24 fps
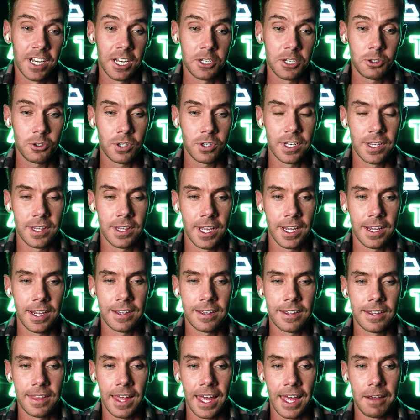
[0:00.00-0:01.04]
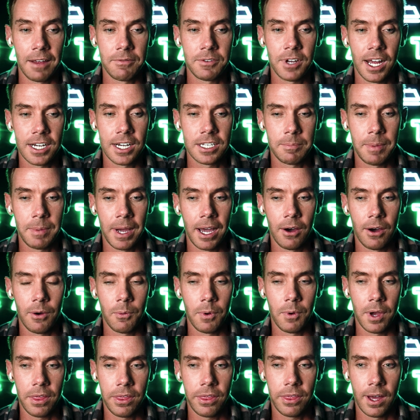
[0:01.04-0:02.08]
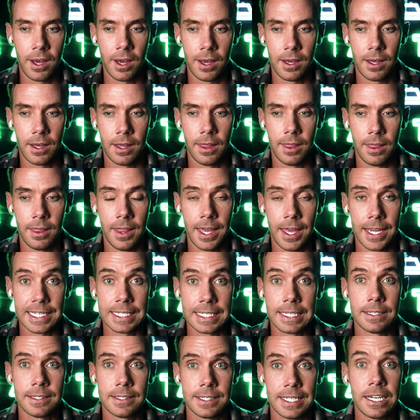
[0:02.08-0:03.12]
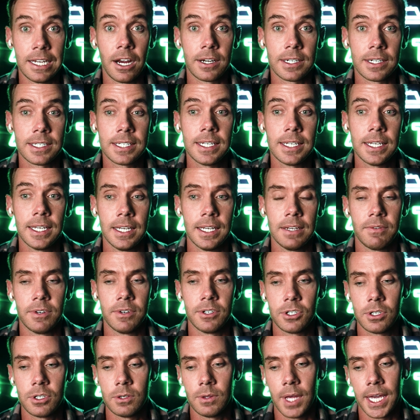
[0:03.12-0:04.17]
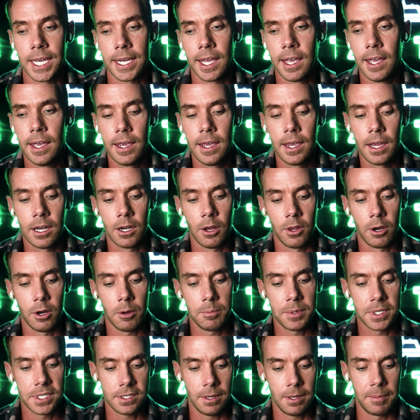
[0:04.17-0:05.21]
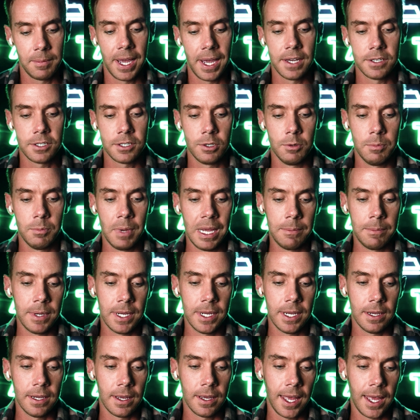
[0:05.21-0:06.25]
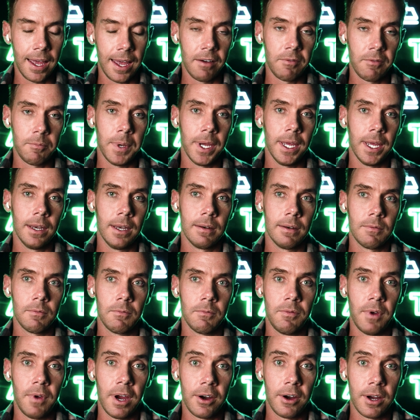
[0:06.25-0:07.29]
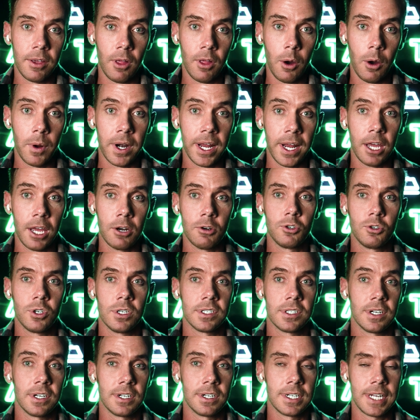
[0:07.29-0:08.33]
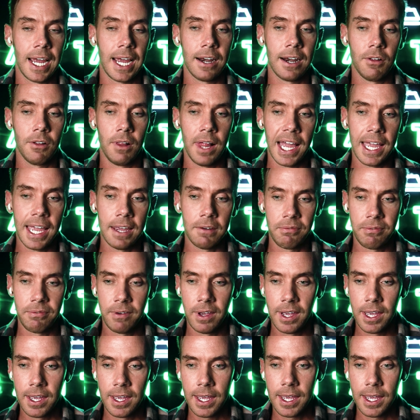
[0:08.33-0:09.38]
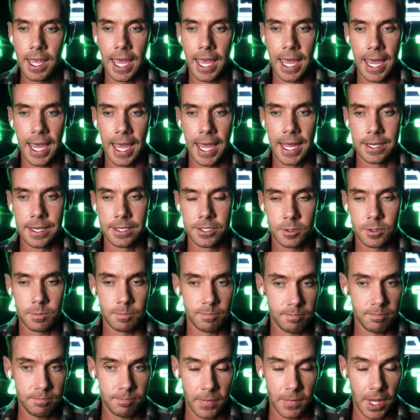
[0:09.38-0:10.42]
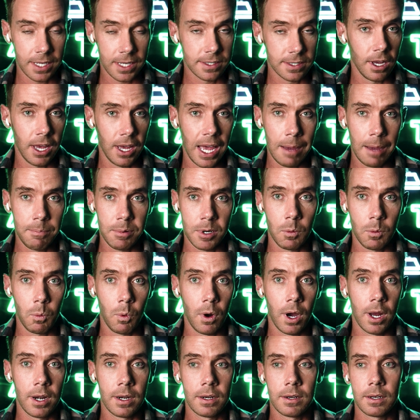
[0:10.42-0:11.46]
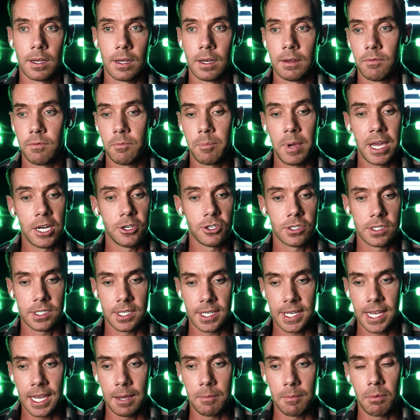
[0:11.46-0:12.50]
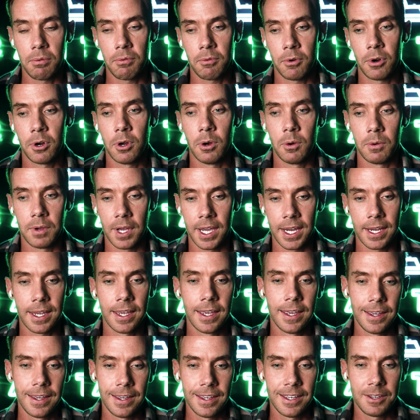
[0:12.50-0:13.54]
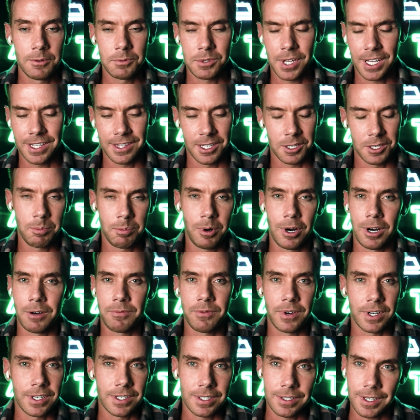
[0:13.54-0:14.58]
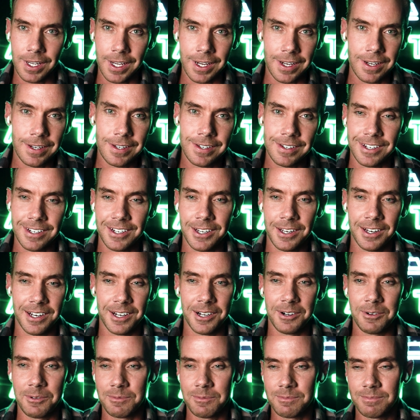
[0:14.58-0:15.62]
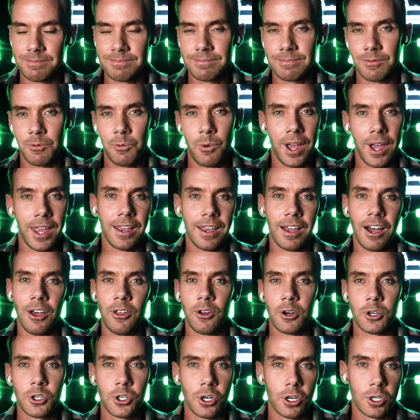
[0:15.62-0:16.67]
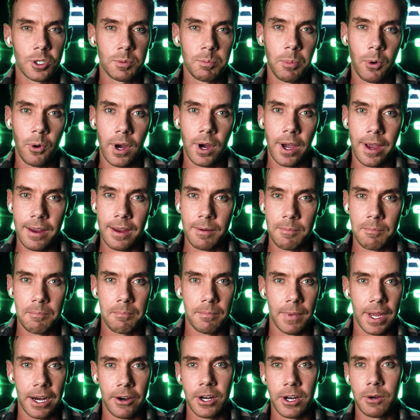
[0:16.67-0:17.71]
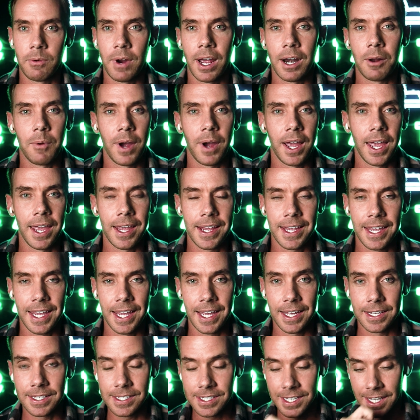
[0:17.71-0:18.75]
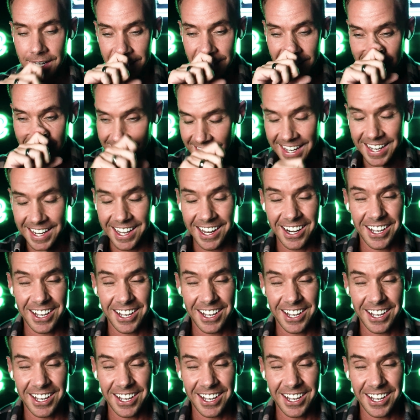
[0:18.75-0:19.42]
an interesting thing that i've talked about with uh, like trt even too like you know, there'll be some guys who maybe have been very low in androgens their entire life and I saw happen to one of the patients that came through, like it's like this perfect, like, you know, white collar church boy, married right away, kids. He got